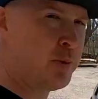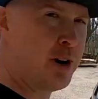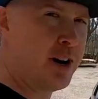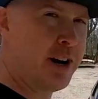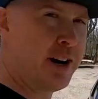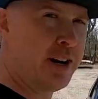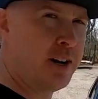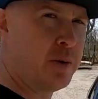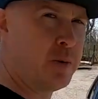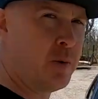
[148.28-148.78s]
him
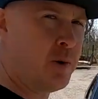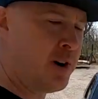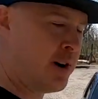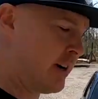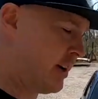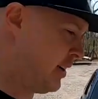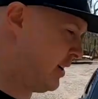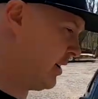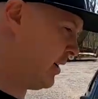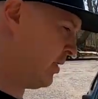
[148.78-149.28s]
why he didn't
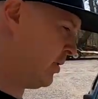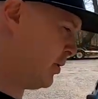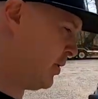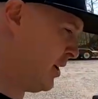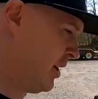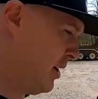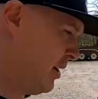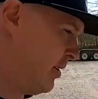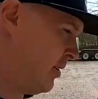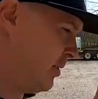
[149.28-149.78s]
want it, and
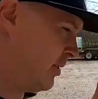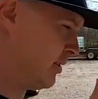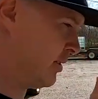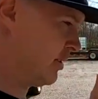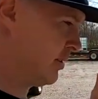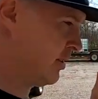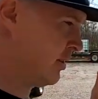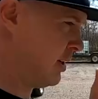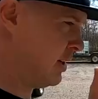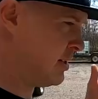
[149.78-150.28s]
while
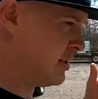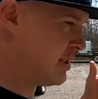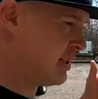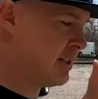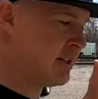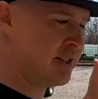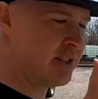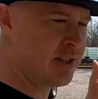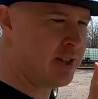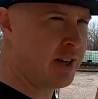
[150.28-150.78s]
it
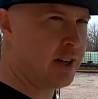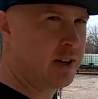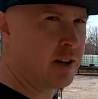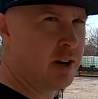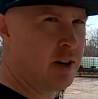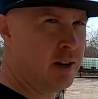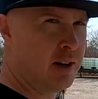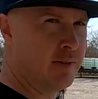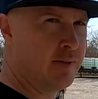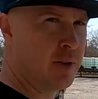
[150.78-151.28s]
didn't tick
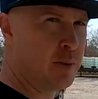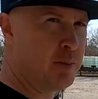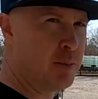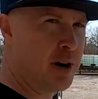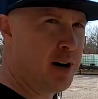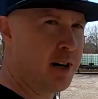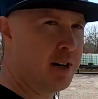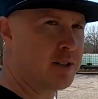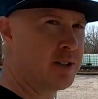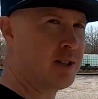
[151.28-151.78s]
all of the
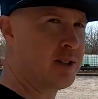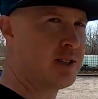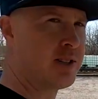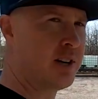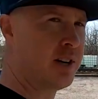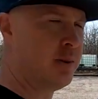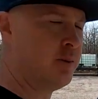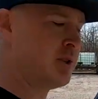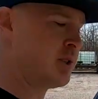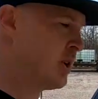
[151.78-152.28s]
boxes
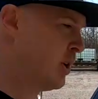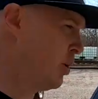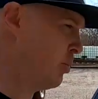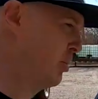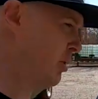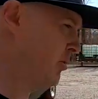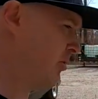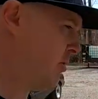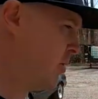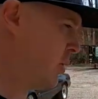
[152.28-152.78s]
that he was
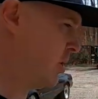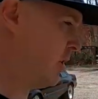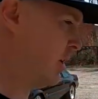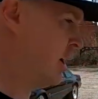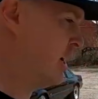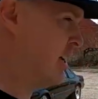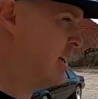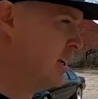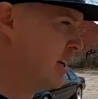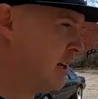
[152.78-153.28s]
hoping
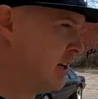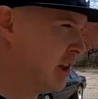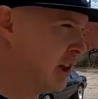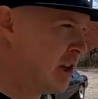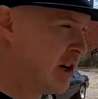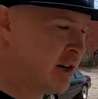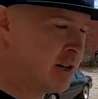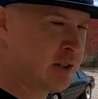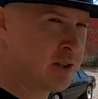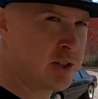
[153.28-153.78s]
for, and
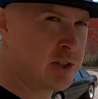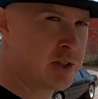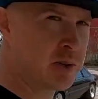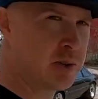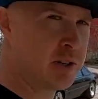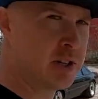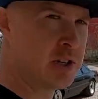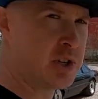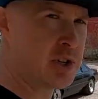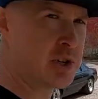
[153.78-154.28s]
long
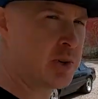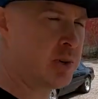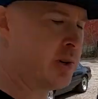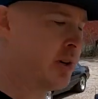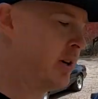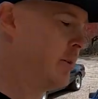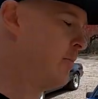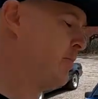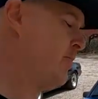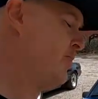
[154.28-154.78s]
story
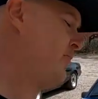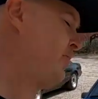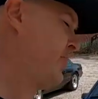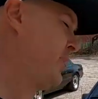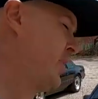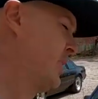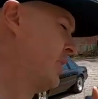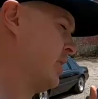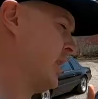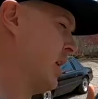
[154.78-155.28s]
short,
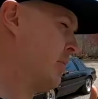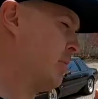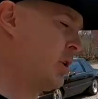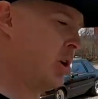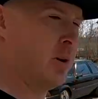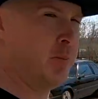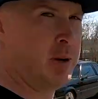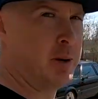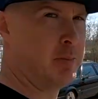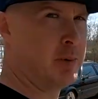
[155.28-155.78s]
I'm
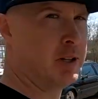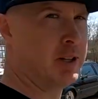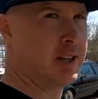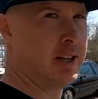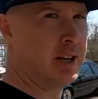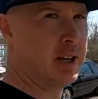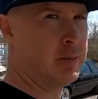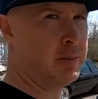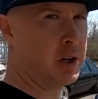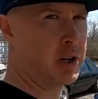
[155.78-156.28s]
going to be
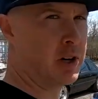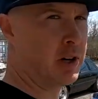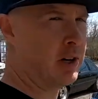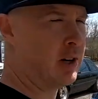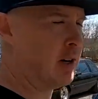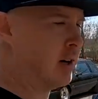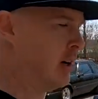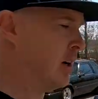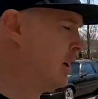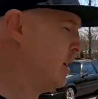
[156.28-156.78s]
building him a
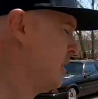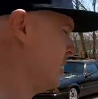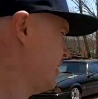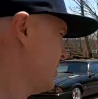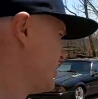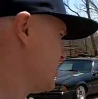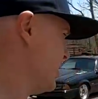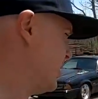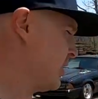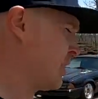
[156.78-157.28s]
car.
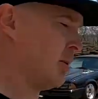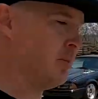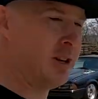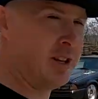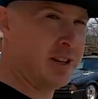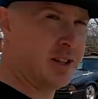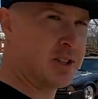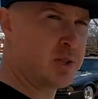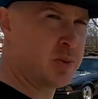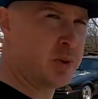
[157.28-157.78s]
It's not going to
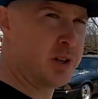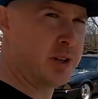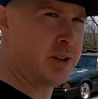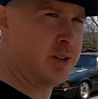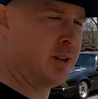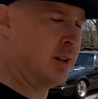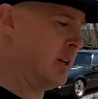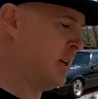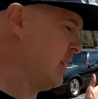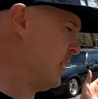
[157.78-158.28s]
be this one.